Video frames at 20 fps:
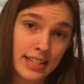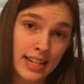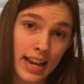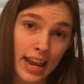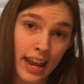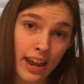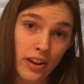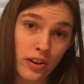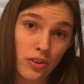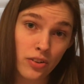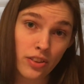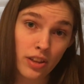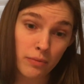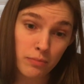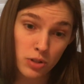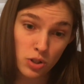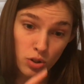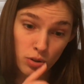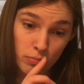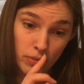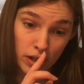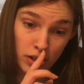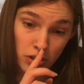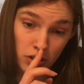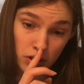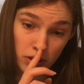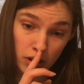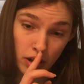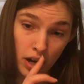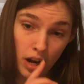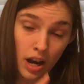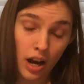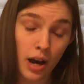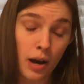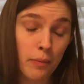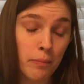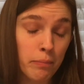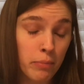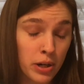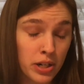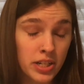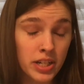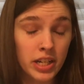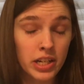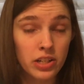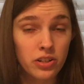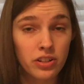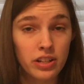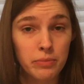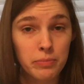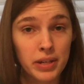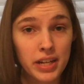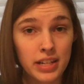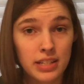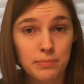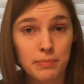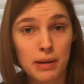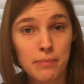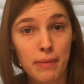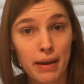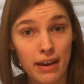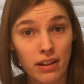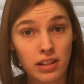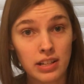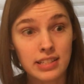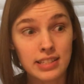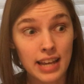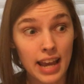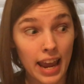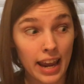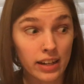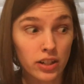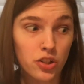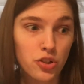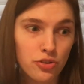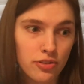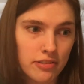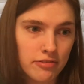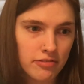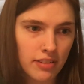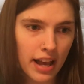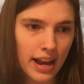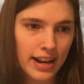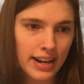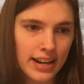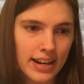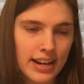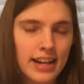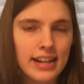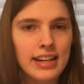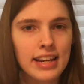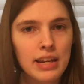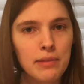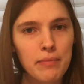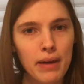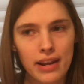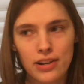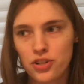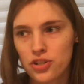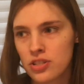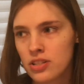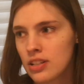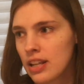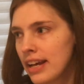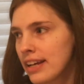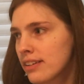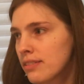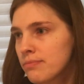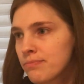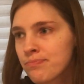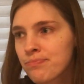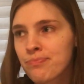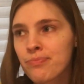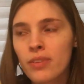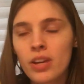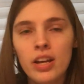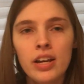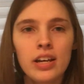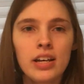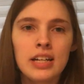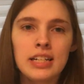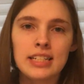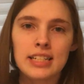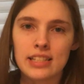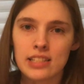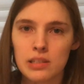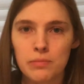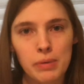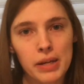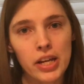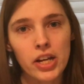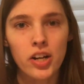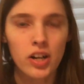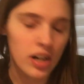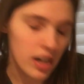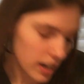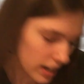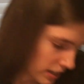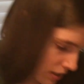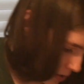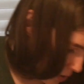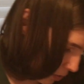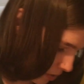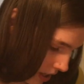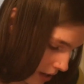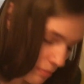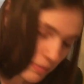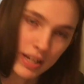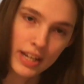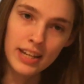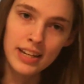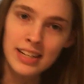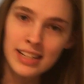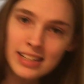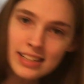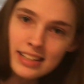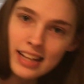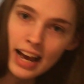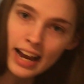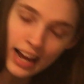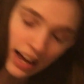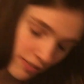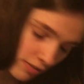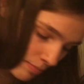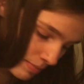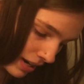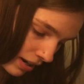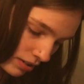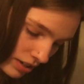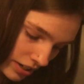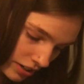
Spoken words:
to handle them too much, particularly because my male is extra flighty and he may just like disappear. So I have him down